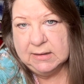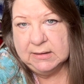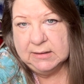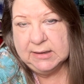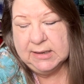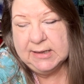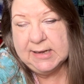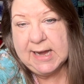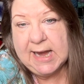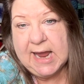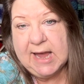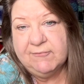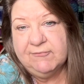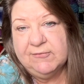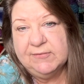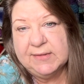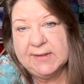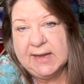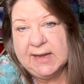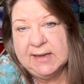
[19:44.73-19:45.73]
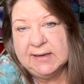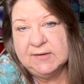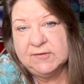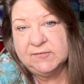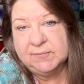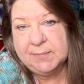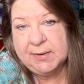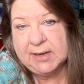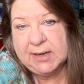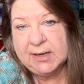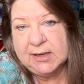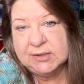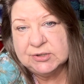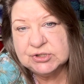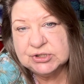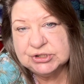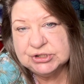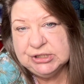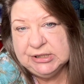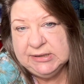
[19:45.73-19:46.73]
half of that is Posh
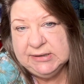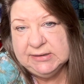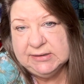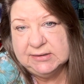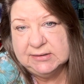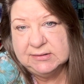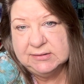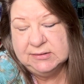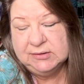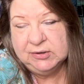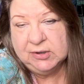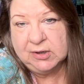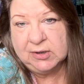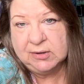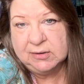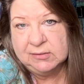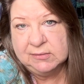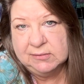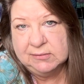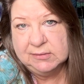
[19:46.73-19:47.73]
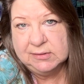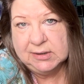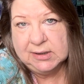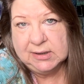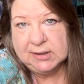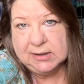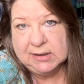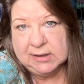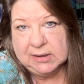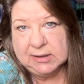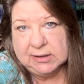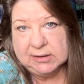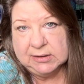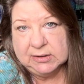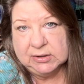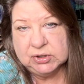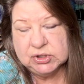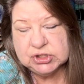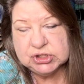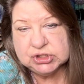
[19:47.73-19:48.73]
Chic yarn.
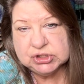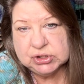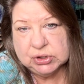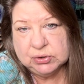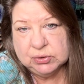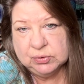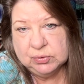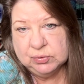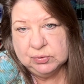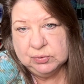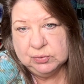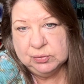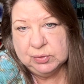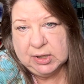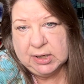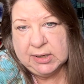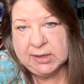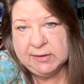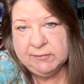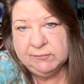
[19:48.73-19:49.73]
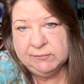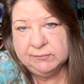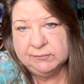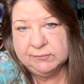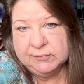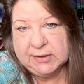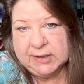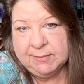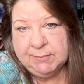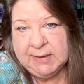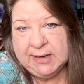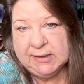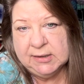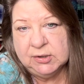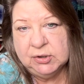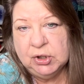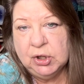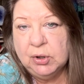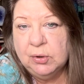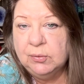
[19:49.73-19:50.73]
So I made a
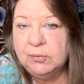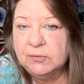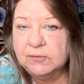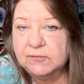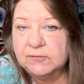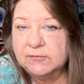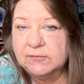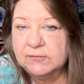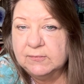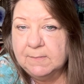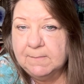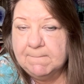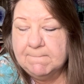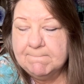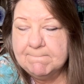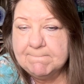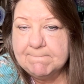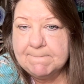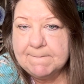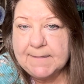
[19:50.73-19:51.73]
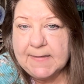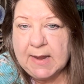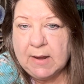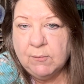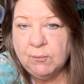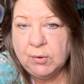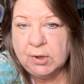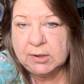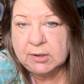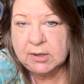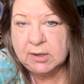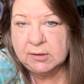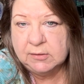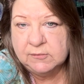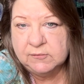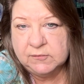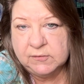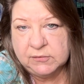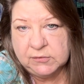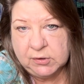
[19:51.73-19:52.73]
note and what
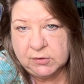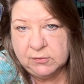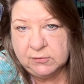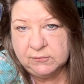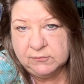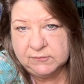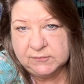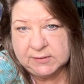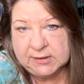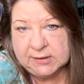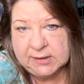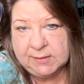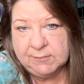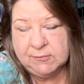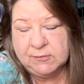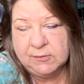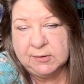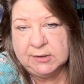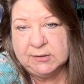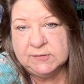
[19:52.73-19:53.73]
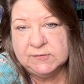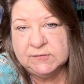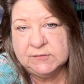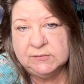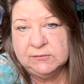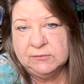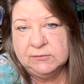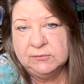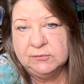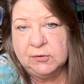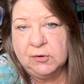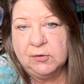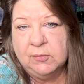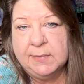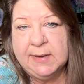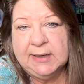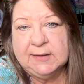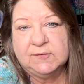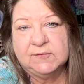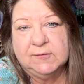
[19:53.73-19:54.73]
colors are those that I'm going to go
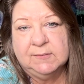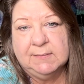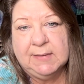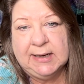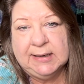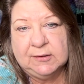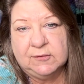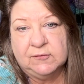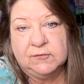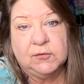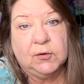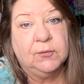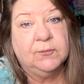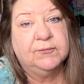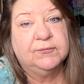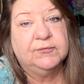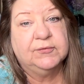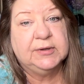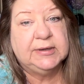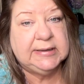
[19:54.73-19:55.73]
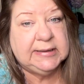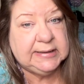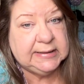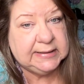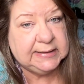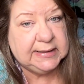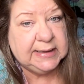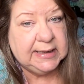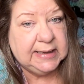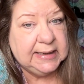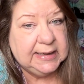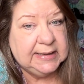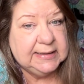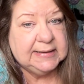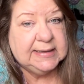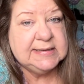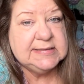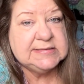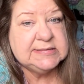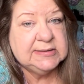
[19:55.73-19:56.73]
back to Michael's. Hopefully
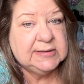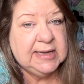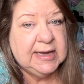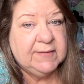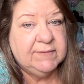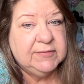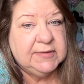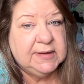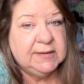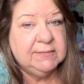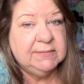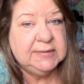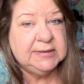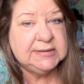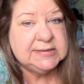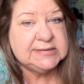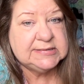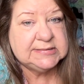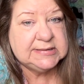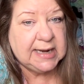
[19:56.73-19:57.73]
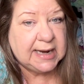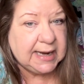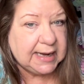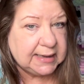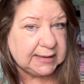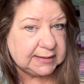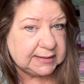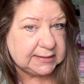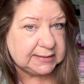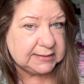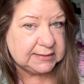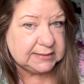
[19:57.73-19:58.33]
they still have them in stock,